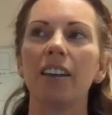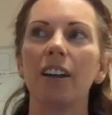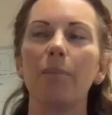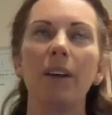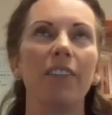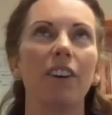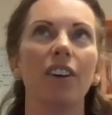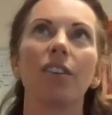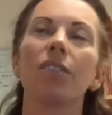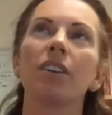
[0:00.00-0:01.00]
a bit of
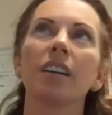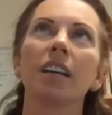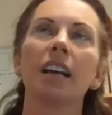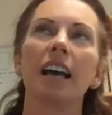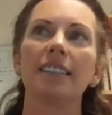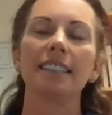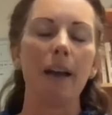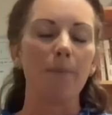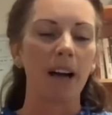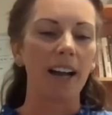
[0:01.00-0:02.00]
a
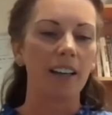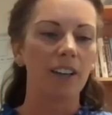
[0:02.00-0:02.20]
step back,